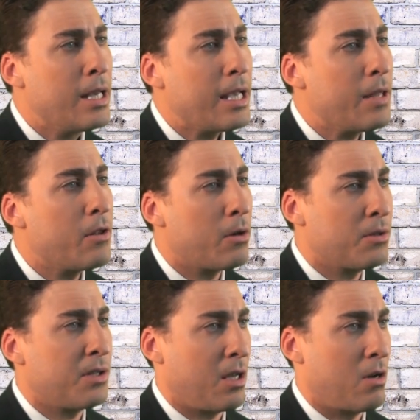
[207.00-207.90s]
In the
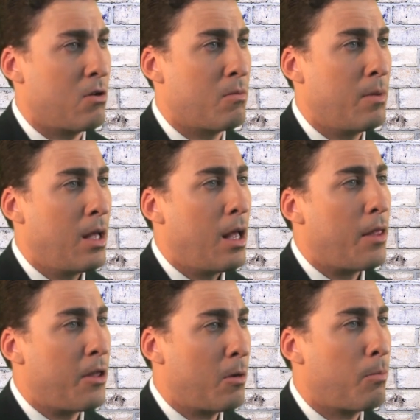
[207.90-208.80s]
nursing home,
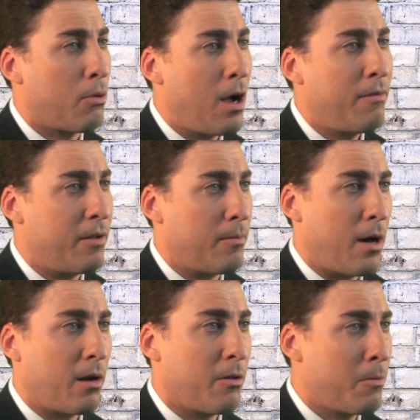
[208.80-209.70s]
their profit
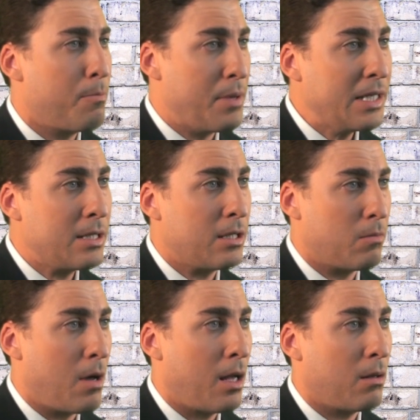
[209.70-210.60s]
model, their business
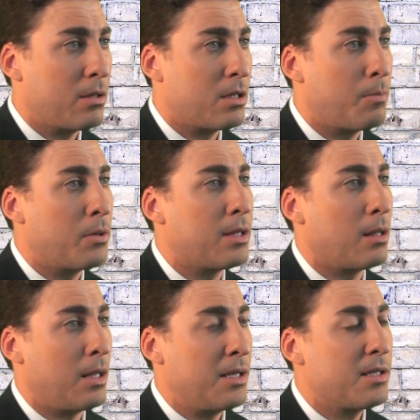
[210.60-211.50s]
model is to put the
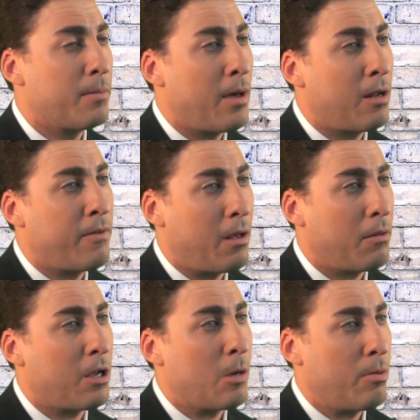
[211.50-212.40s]
least amount of
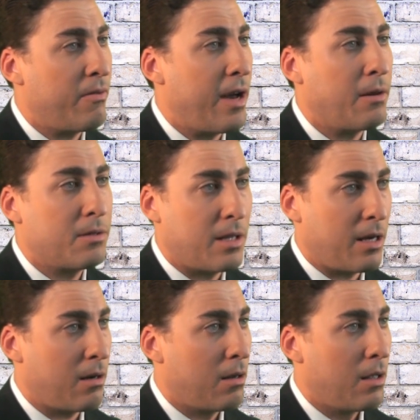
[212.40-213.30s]
healthcare providers
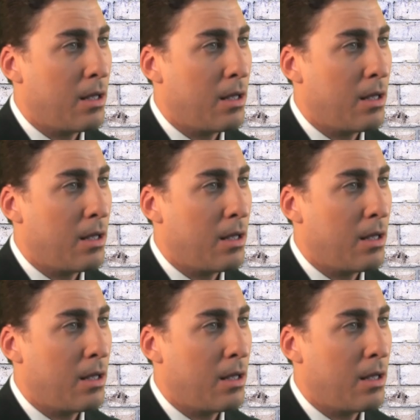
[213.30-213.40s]
there